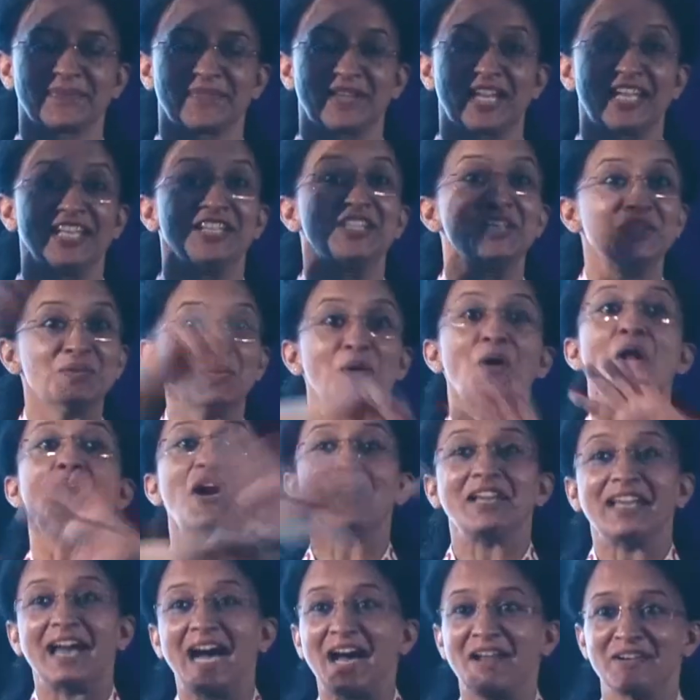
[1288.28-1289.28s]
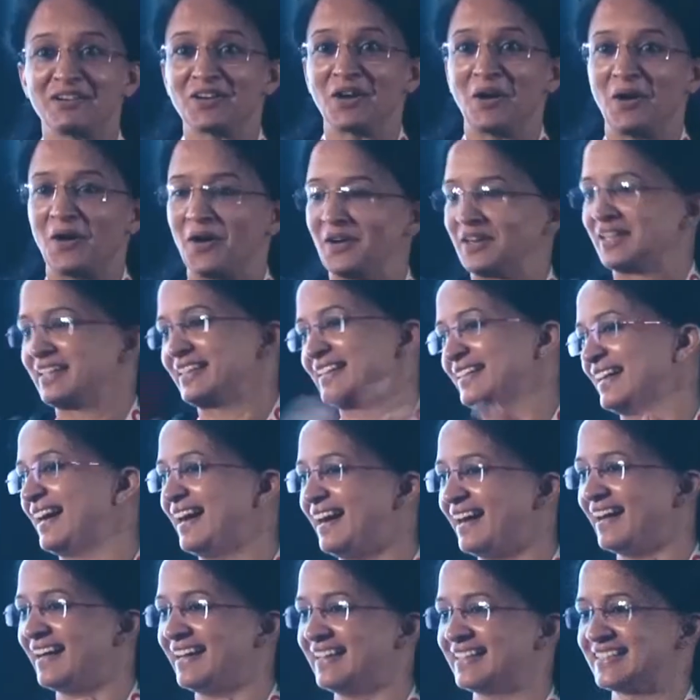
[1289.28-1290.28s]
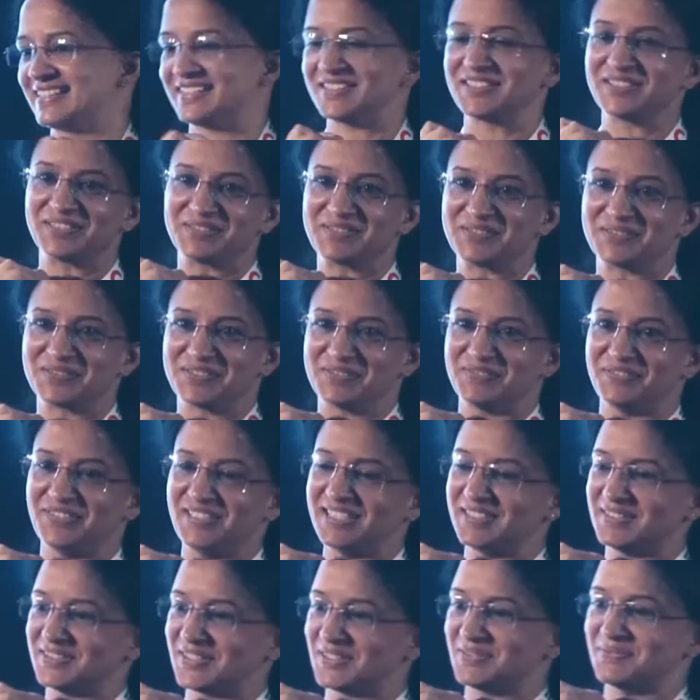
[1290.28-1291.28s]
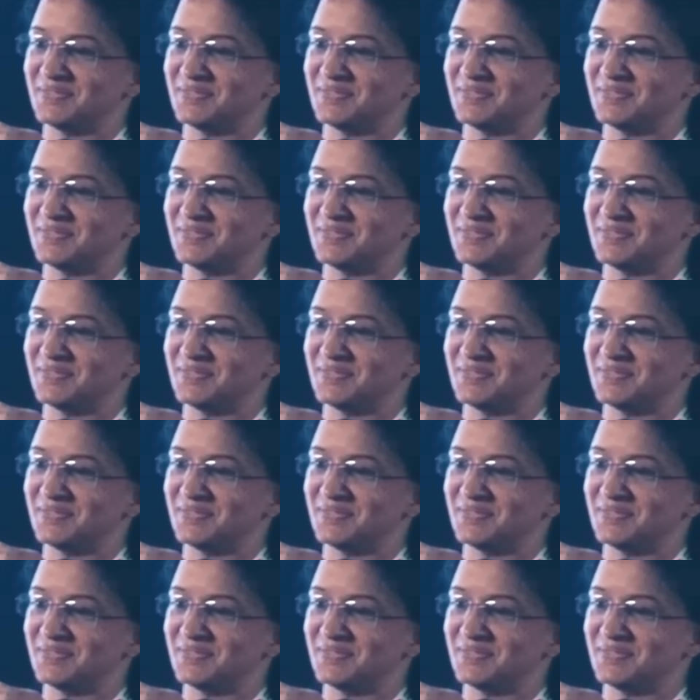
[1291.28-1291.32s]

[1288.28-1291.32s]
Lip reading: You all are wrong. So feels so